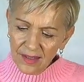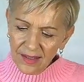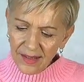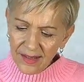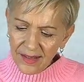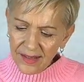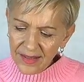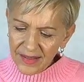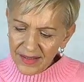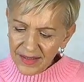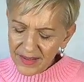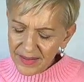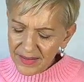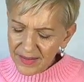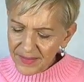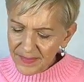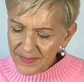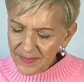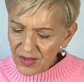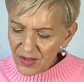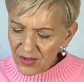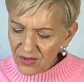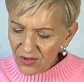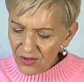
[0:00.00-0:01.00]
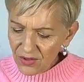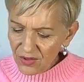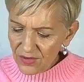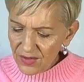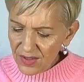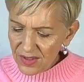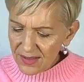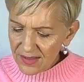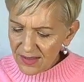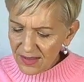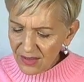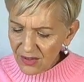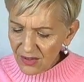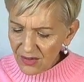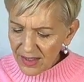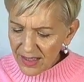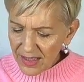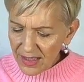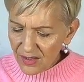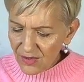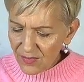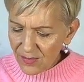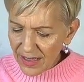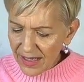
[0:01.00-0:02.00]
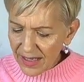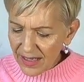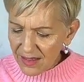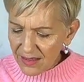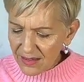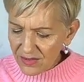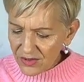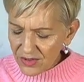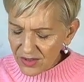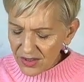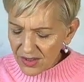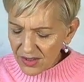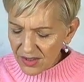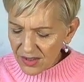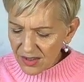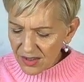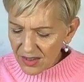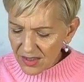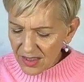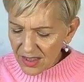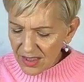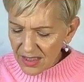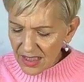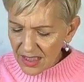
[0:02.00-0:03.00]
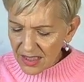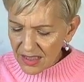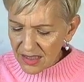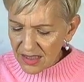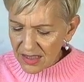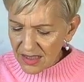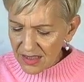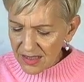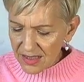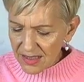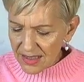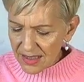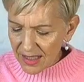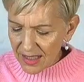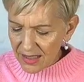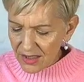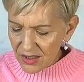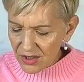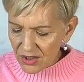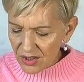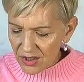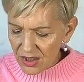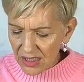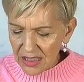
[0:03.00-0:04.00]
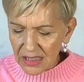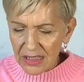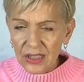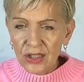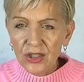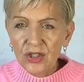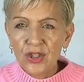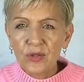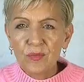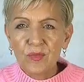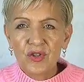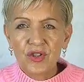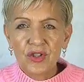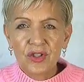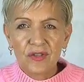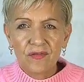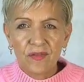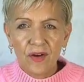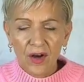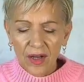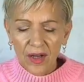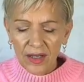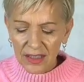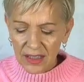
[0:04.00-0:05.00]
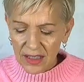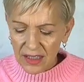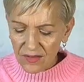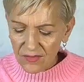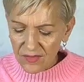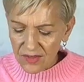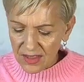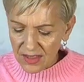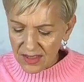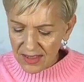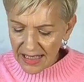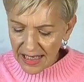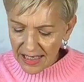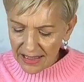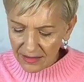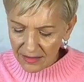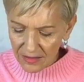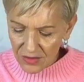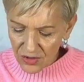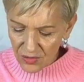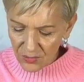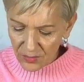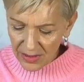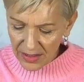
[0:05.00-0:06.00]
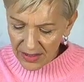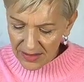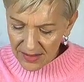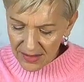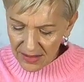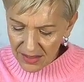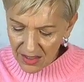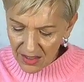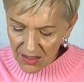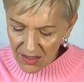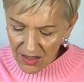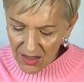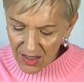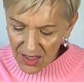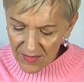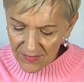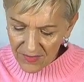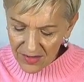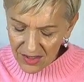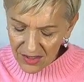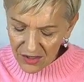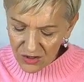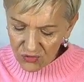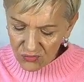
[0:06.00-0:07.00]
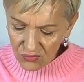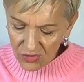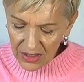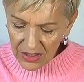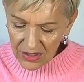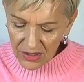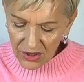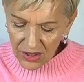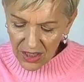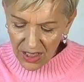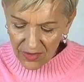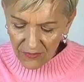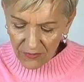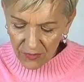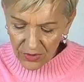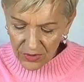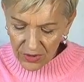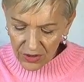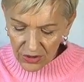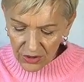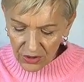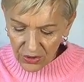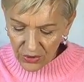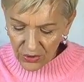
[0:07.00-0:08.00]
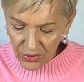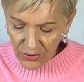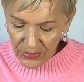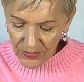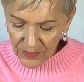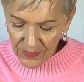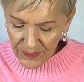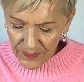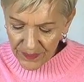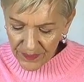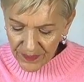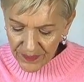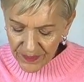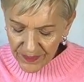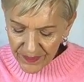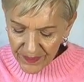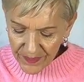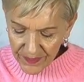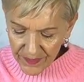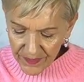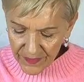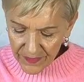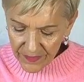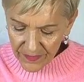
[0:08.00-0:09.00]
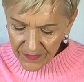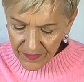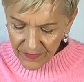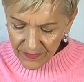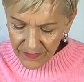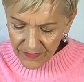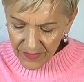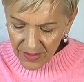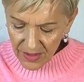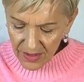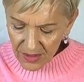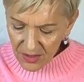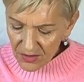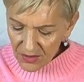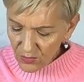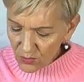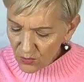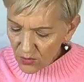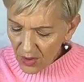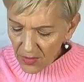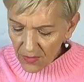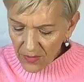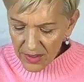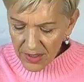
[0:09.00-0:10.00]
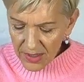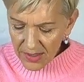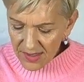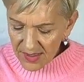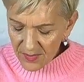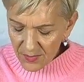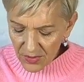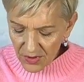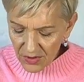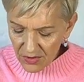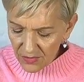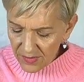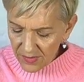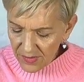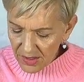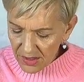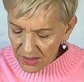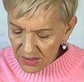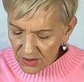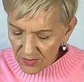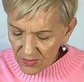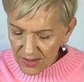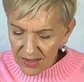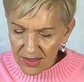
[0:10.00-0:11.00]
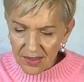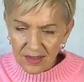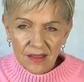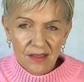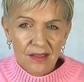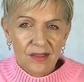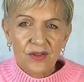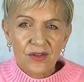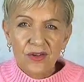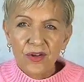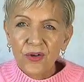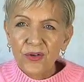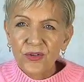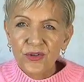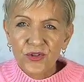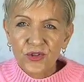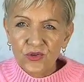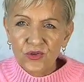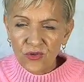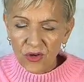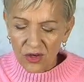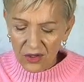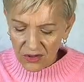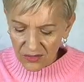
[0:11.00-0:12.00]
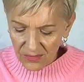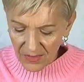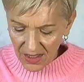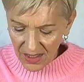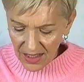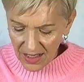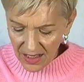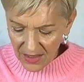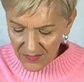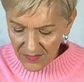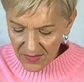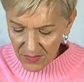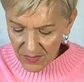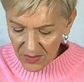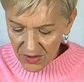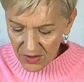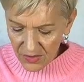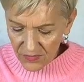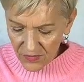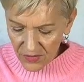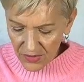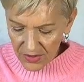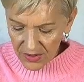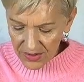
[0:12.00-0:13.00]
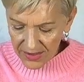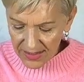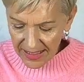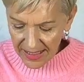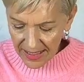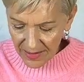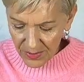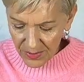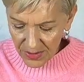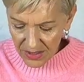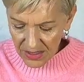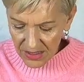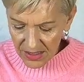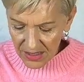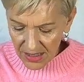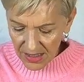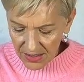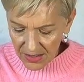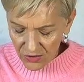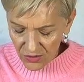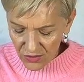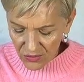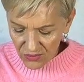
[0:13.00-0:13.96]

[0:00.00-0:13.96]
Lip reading: You know, there's a lot here about connectedness to ancient Egypt, your divine gifts and talents, your past lives, the strength you have within you. You've got a warrior spirit within you, and it's so strong, my loves, but you've got to tap into that and